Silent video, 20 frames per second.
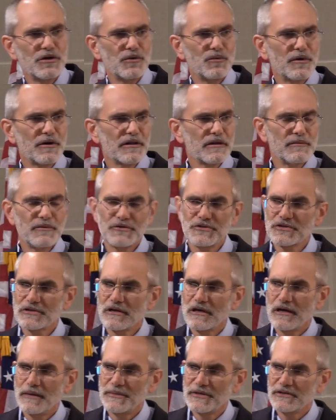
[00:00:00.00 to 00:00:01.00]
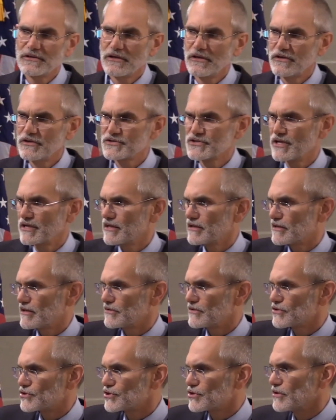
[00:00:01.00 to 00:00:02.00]
You know, one of the most common calls I get
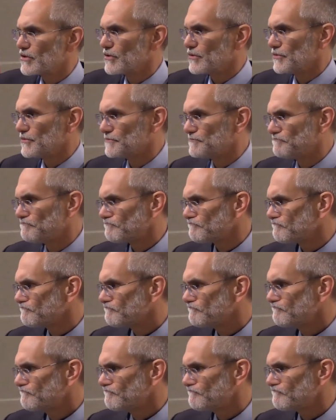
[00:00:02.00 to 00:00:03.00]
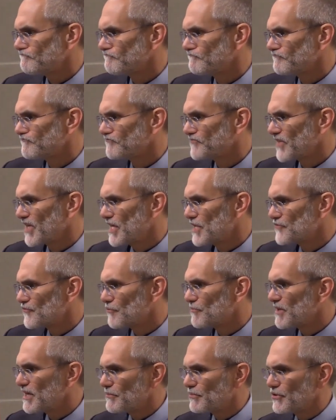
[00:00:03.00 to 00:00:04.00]
on the show
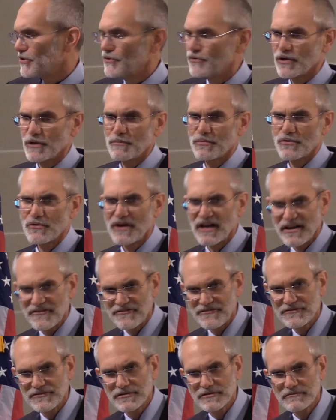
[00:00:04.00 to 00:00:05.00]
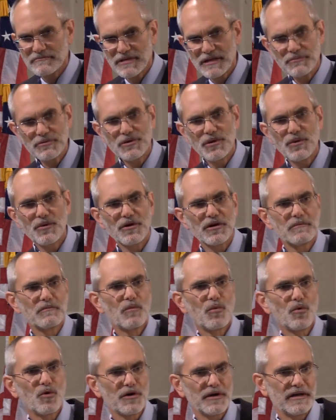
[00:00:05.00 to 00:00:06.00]
for people who are bereft, people who are
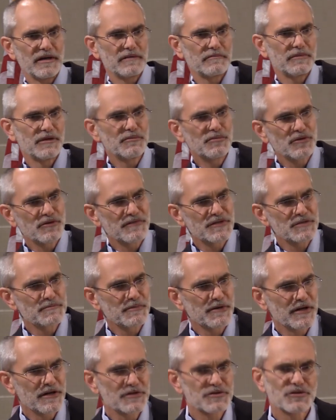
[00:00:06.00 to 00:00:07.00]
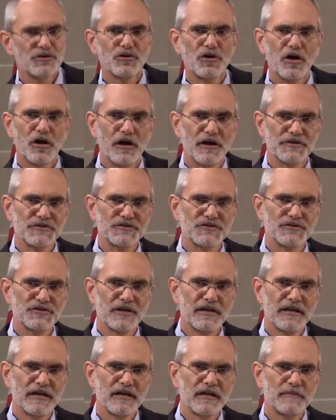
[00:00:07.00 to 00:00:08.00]
in mourning, people who have experienced
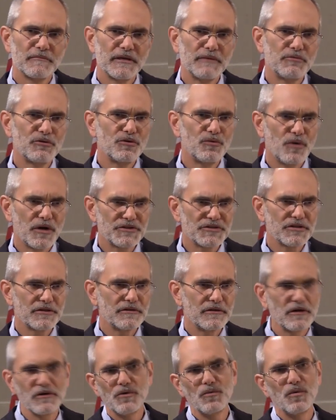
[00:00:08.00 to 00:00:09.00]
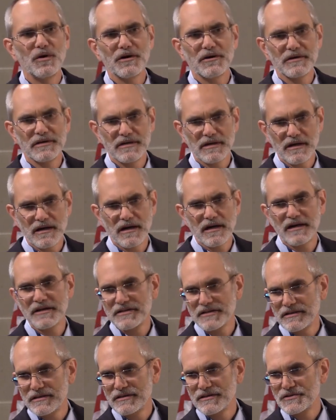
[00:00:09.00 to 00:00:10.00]
loss, people who want to know where
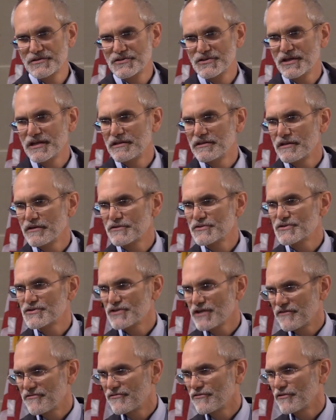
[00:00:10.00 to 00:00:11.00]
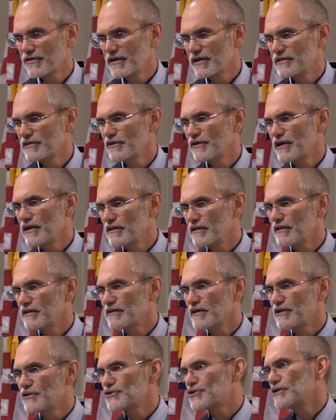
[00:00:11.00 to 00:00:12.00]
God is in their suffering, in their
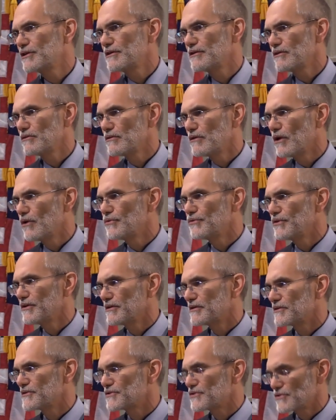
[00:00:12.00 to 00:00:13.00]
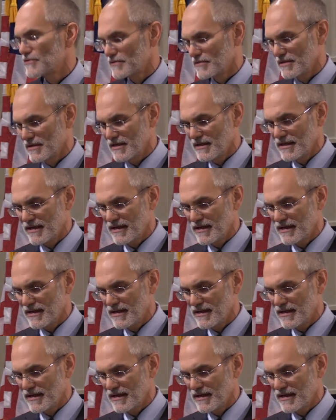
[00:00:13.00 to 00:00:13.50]
alienation, in their loneliness.